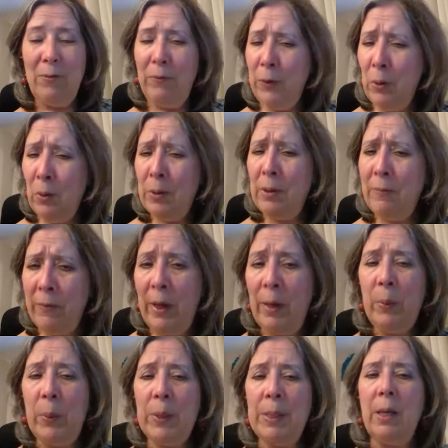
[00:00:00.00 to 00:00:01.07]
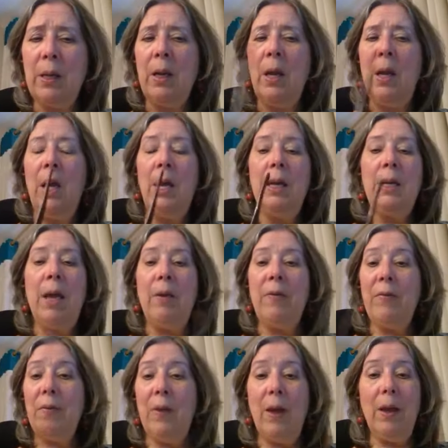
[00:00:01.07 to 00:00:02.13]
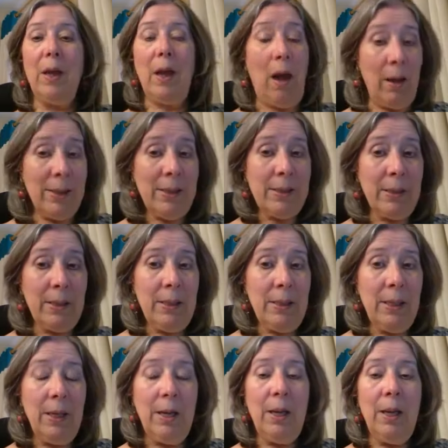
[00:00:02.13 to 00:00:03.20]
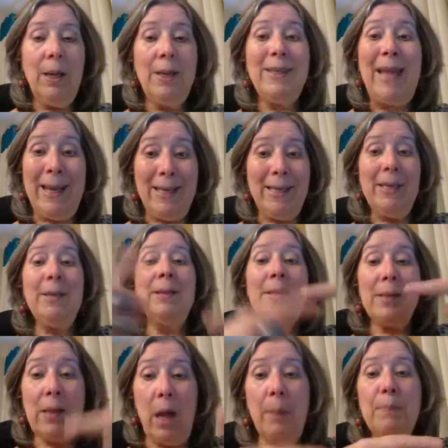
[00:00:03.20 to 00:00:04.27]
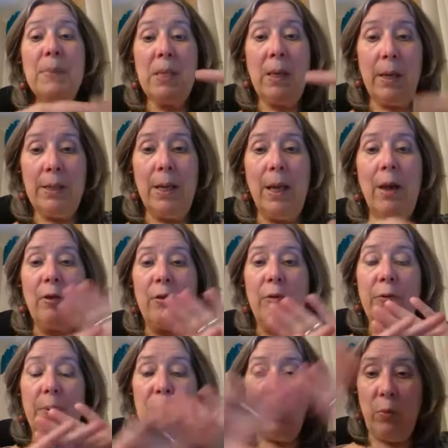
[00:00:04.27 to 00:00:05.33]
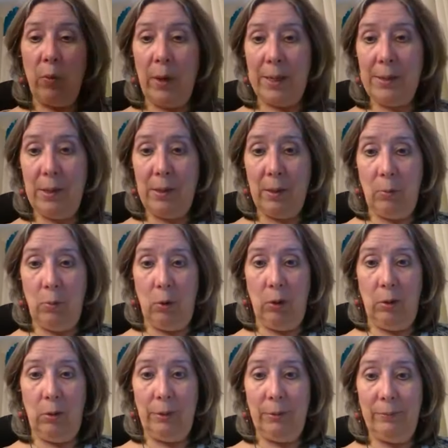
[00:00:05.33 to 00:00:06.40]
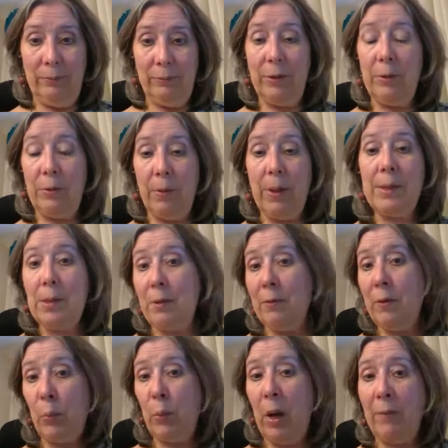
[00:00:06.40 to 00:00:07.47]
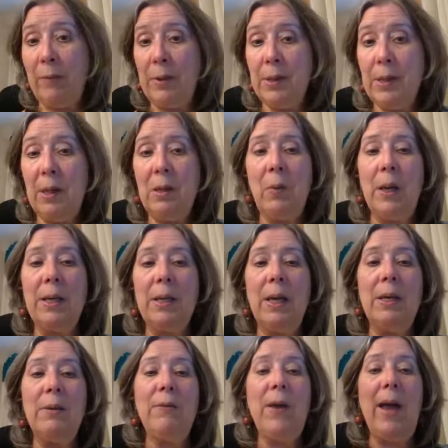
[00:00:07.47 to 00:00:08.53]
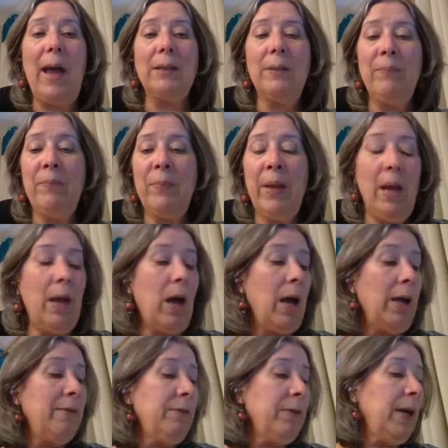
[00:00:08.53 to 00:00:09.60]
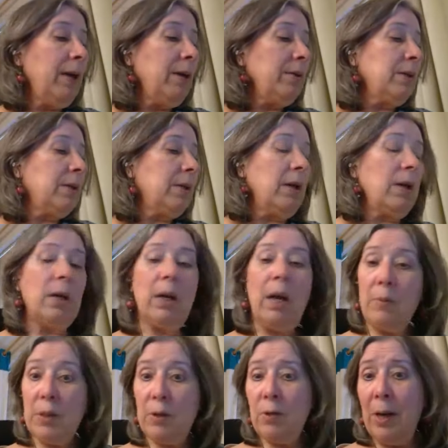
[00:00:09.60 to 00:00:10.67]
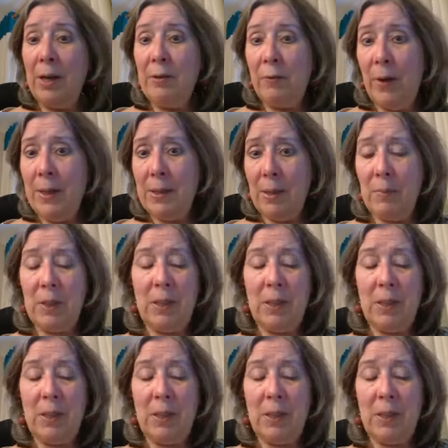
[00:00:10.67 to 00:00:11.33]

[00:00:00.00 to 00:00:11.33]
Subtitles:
Fewer than 5%. Now, honestly, that is upside down from the rest of the world, from the rest of the province anyway. In fact, I was trying to find some